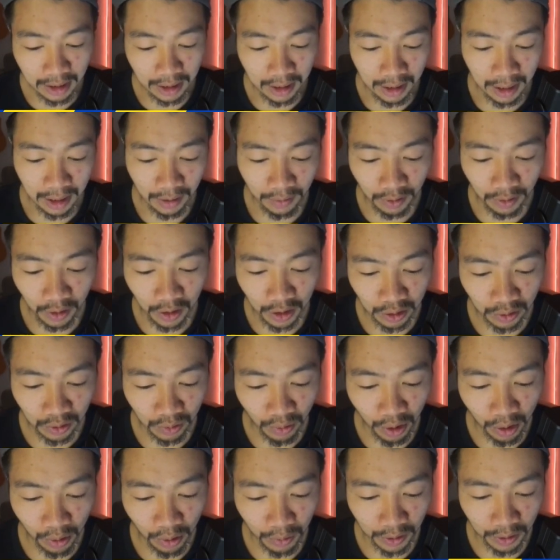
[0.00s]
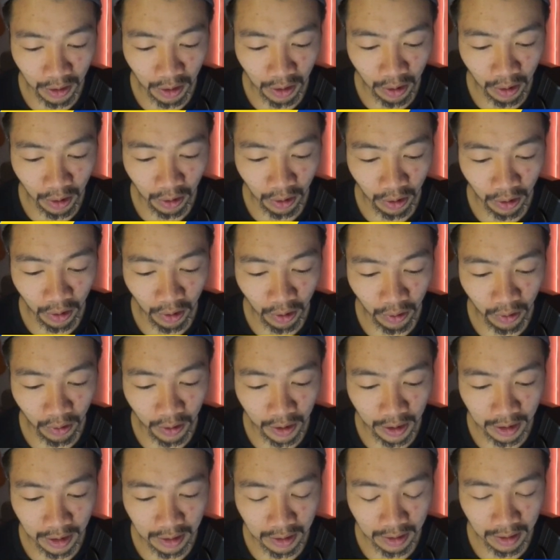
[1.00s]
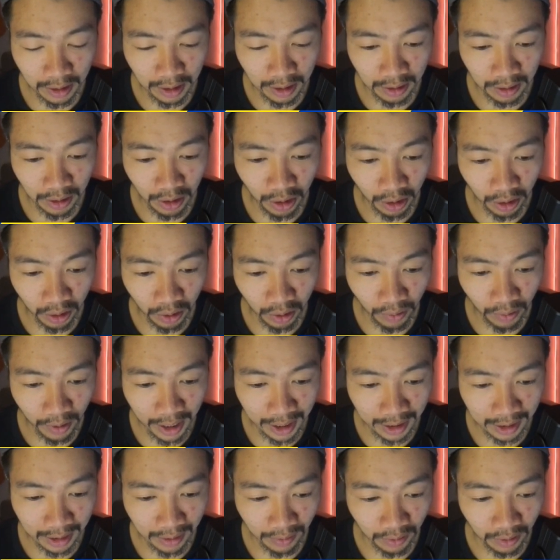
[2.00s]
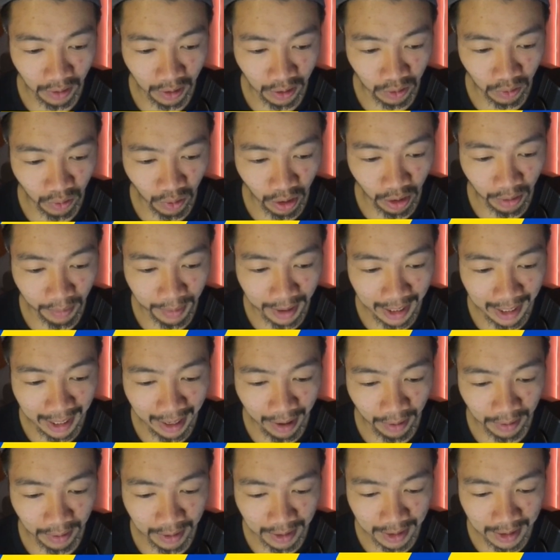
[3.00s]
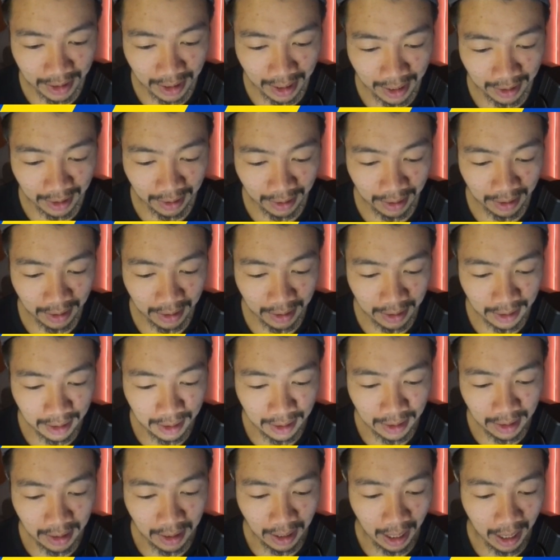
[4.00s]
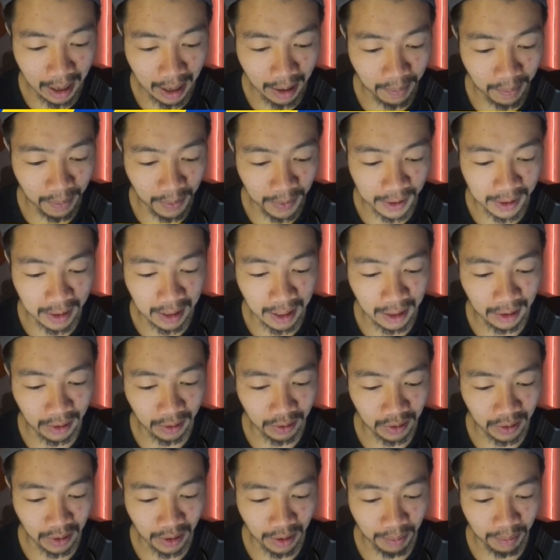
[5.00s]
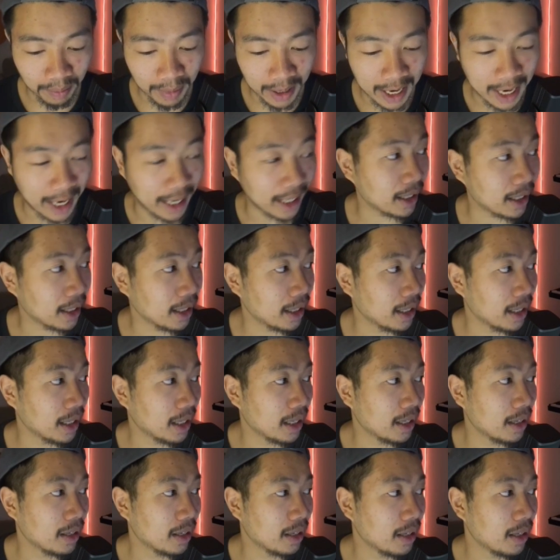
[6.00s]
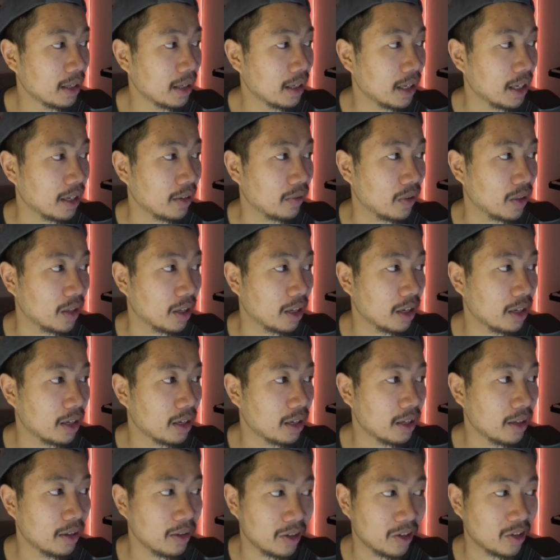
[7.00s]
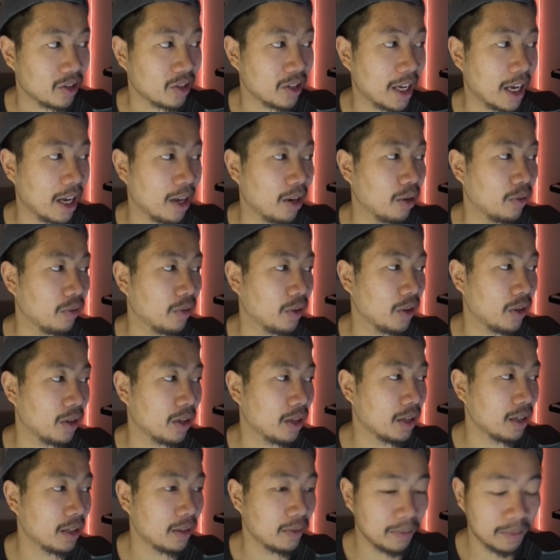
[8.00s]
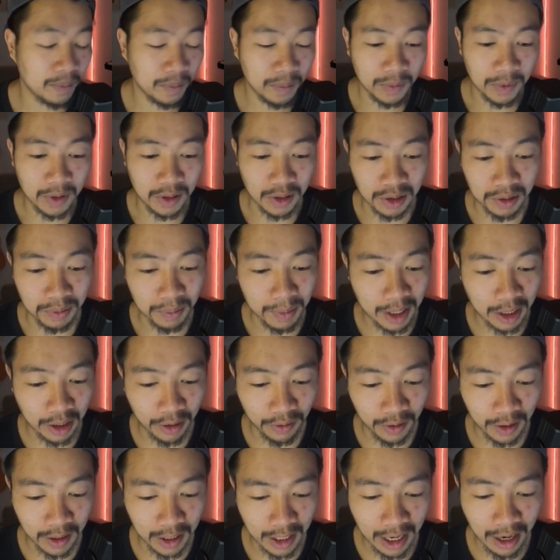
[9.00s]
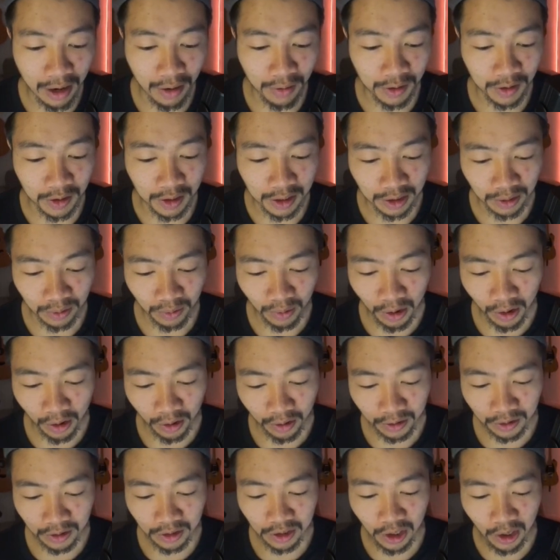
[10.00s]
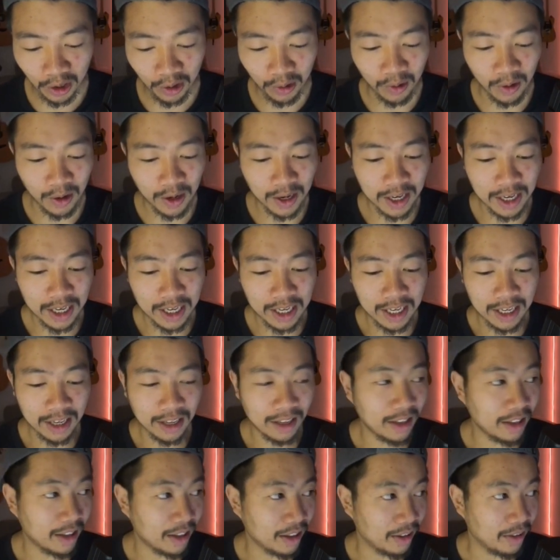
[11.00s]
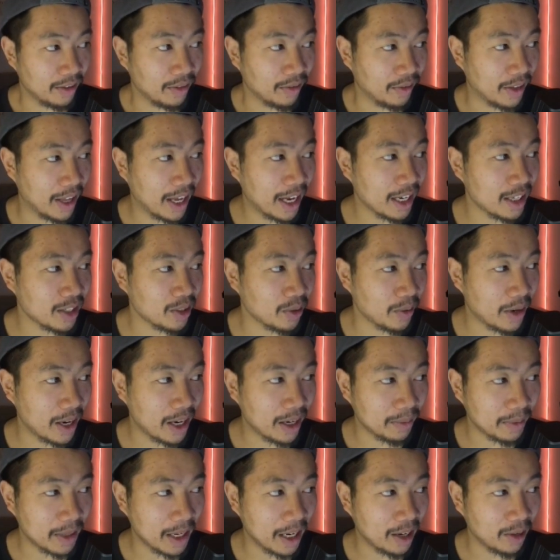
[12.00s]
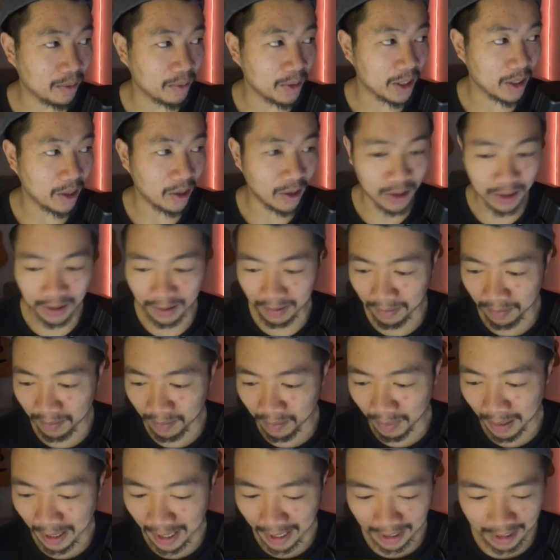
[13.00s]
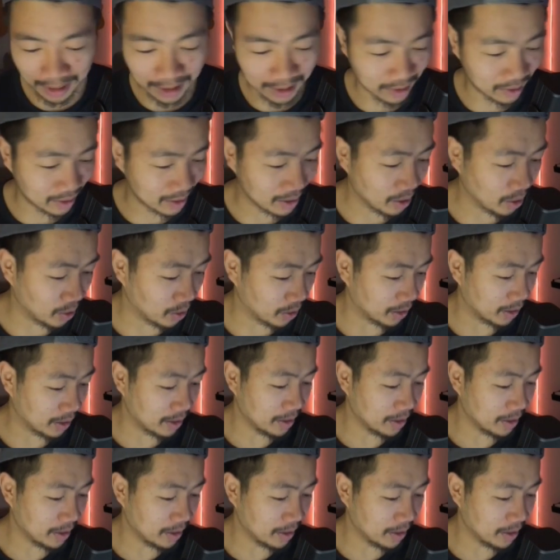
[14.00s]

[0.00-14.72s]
Everything's wrong with the hollow. It's not correct. Everything's wrong about how it's cut. The colors on the back, even the sound of it, the smell of it, everything's wrong. So that is a random card we got, but it is not